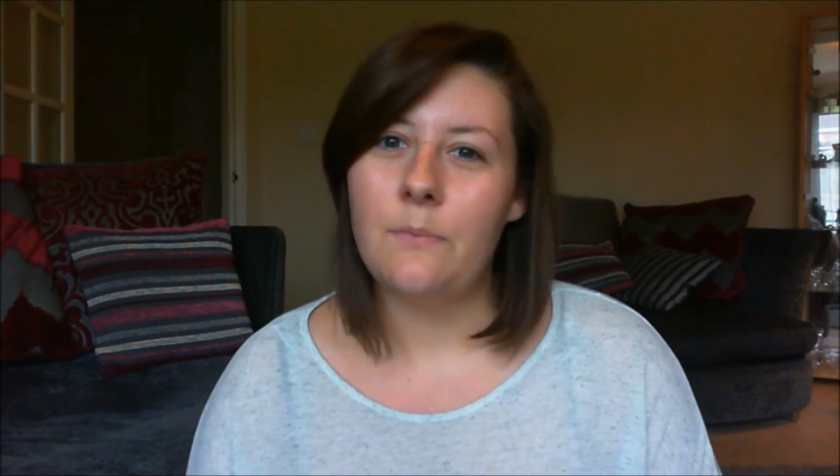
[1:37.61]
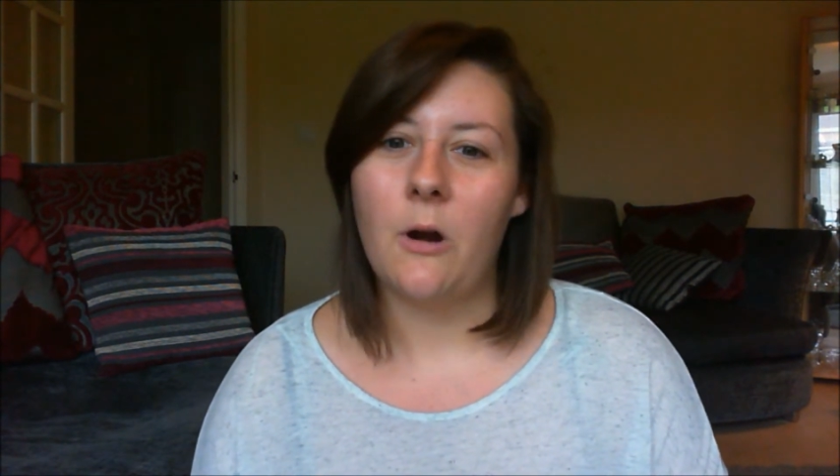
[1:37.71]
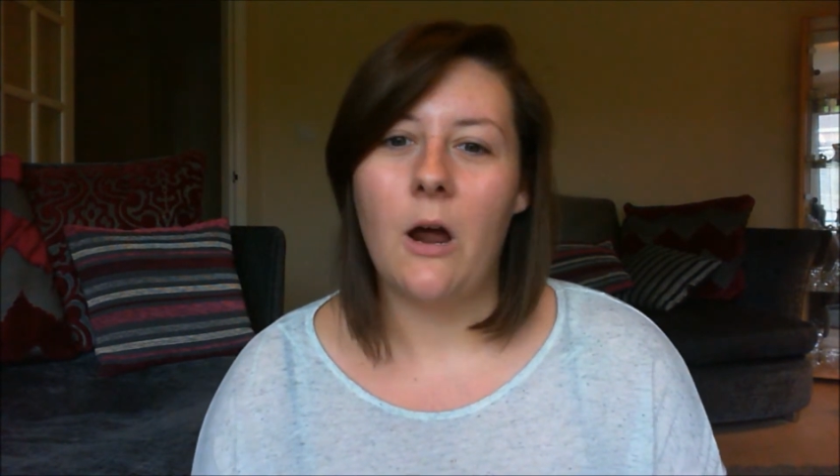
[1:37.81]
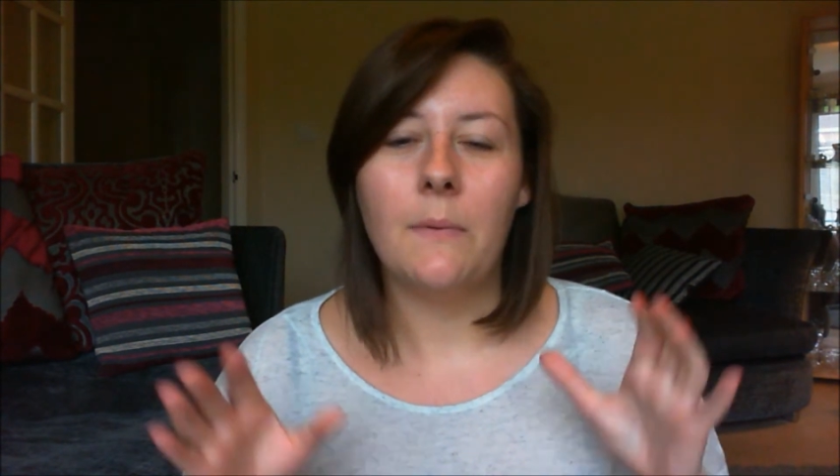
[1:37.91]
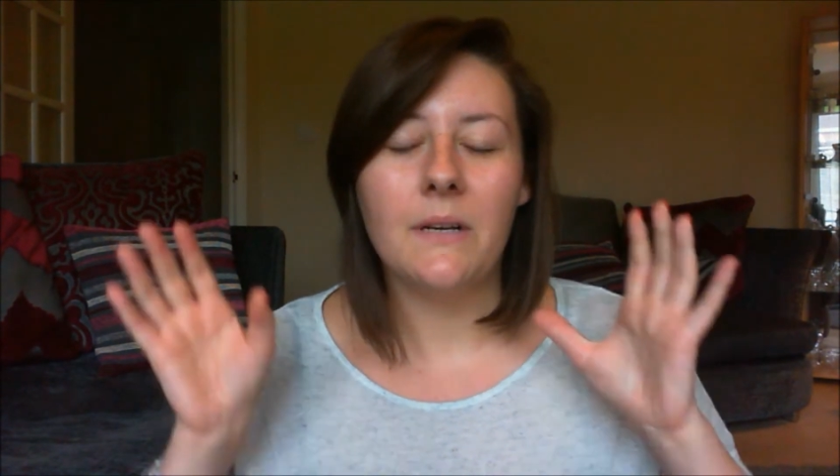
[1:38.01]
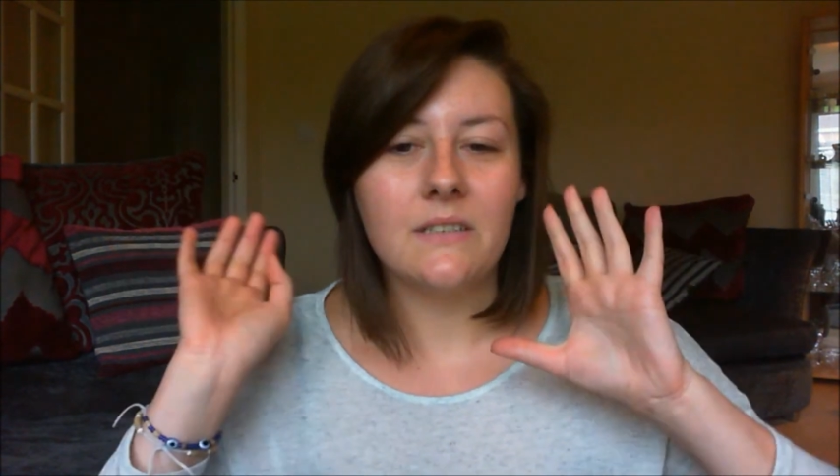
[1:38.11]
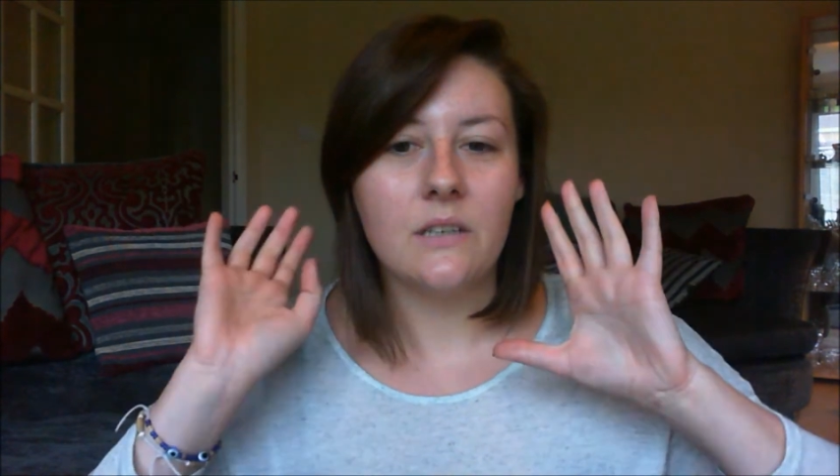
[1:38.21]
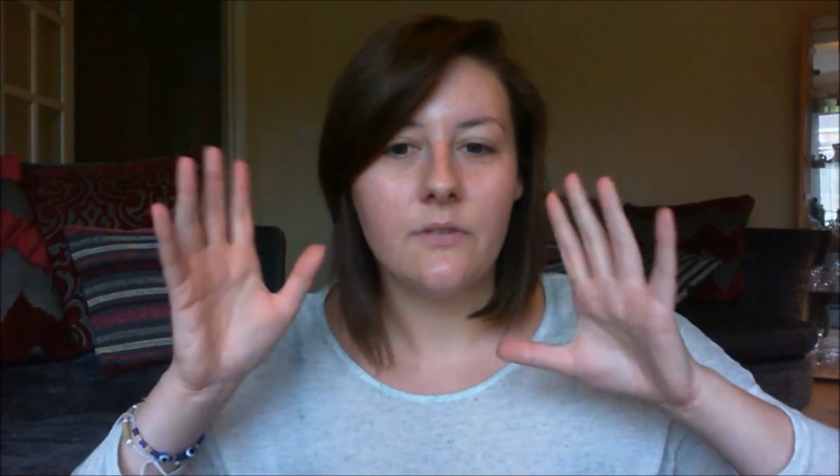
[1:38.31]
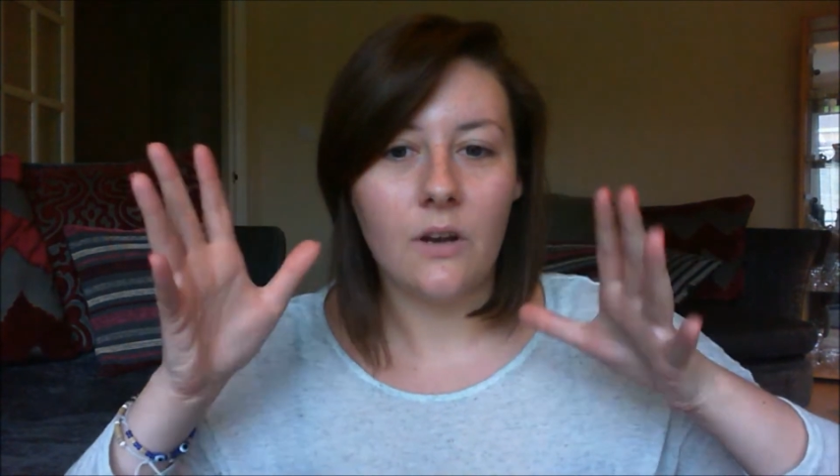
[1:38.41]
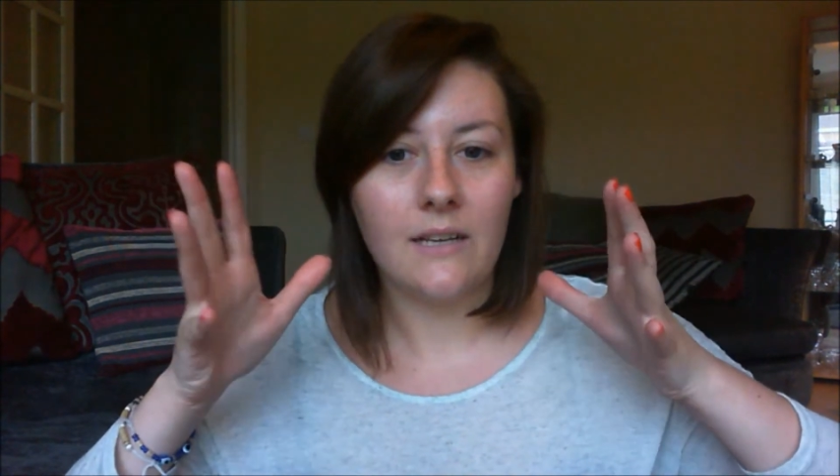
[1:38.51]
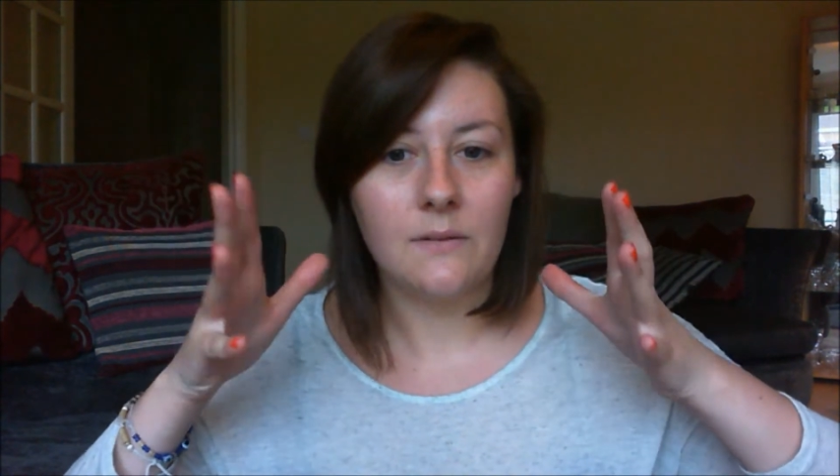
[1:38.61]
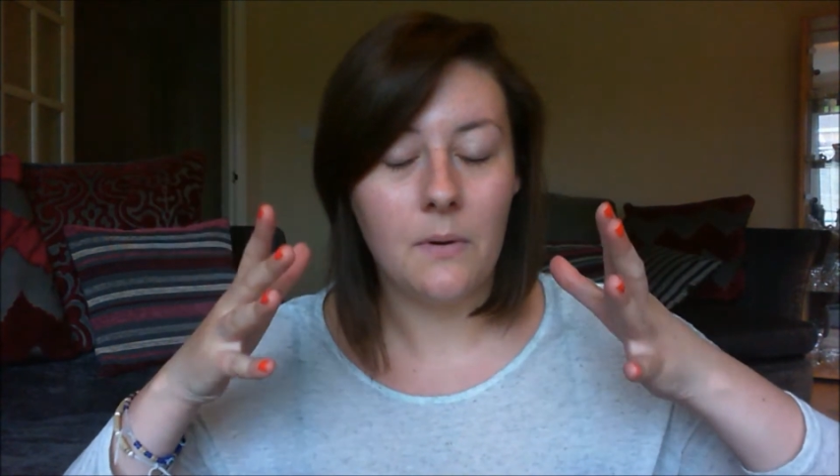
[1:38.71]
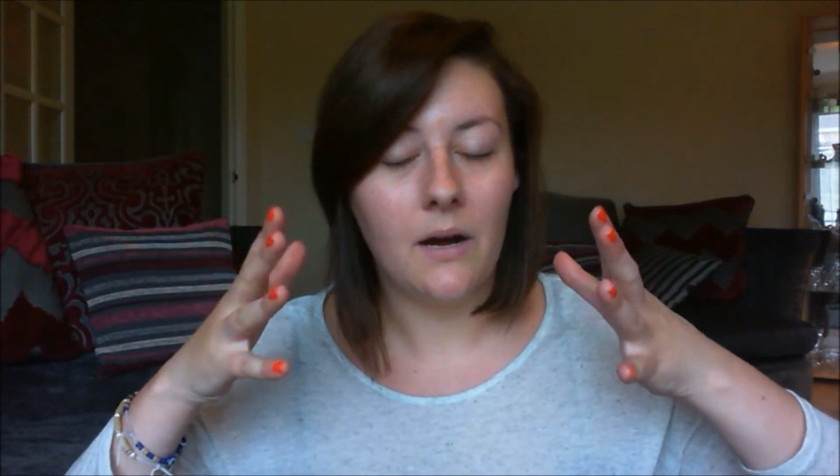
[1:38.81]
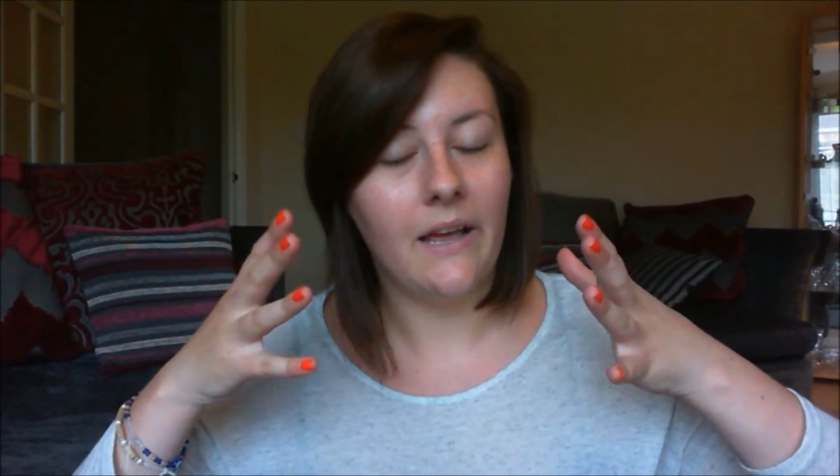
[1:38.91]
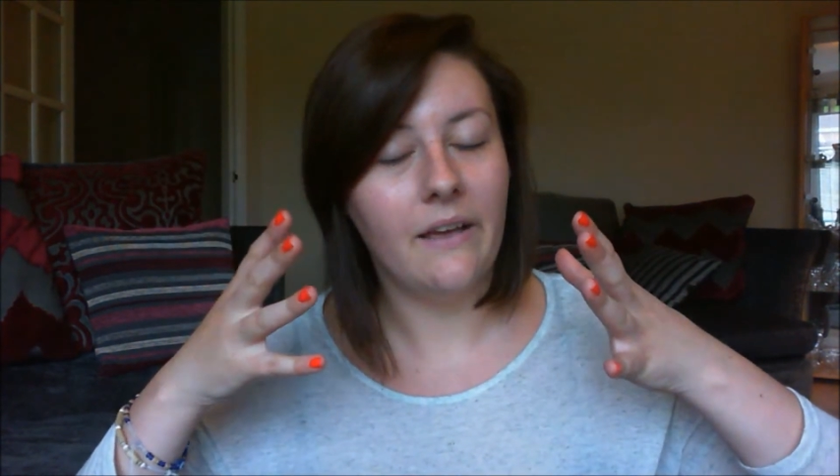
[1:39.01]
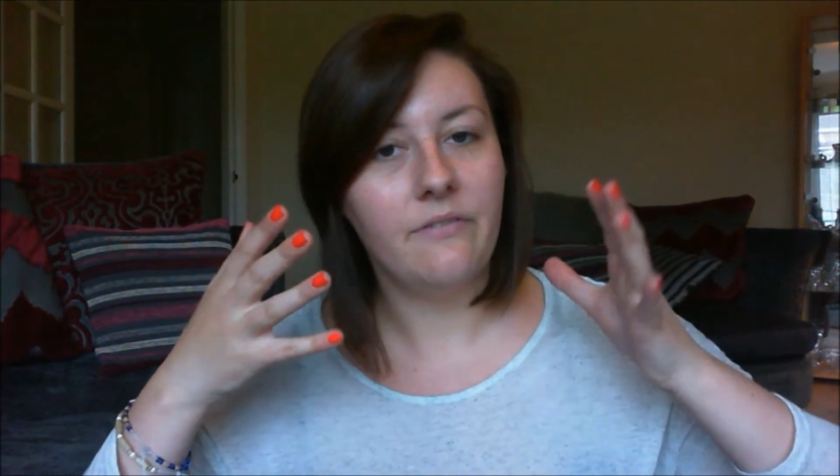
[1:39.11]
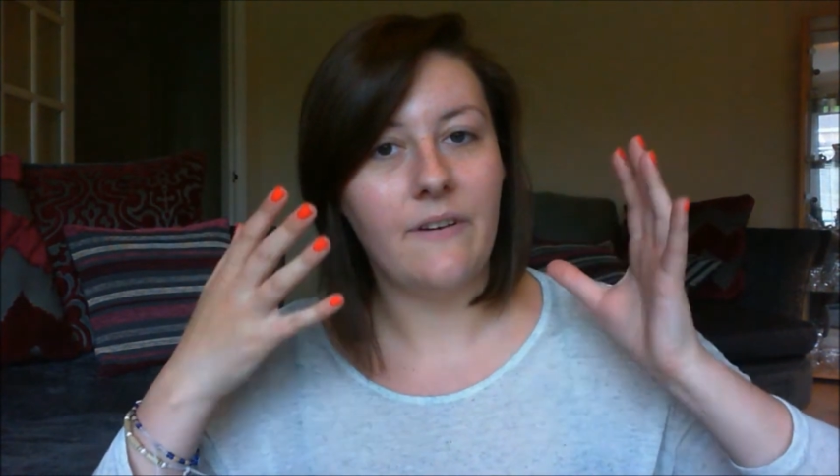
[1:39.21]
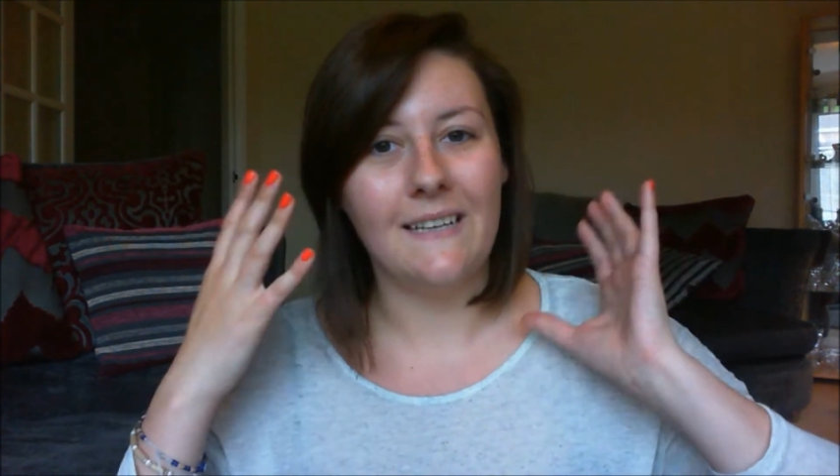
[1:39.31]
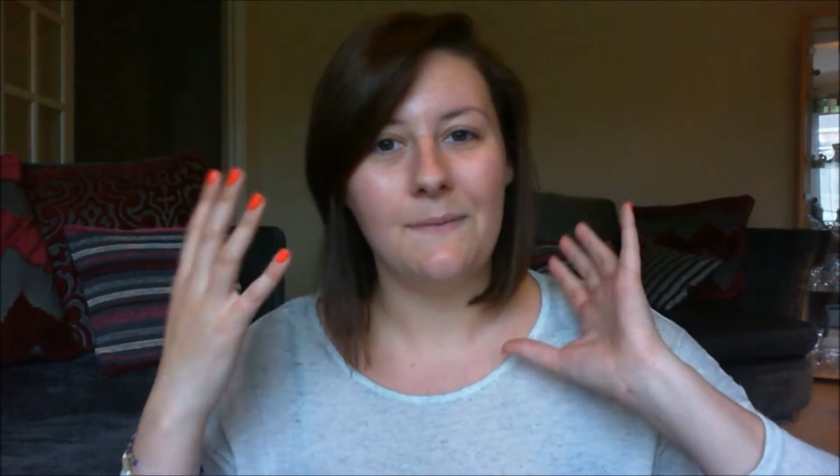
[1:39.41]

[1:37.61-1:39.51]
primer because I've liked my face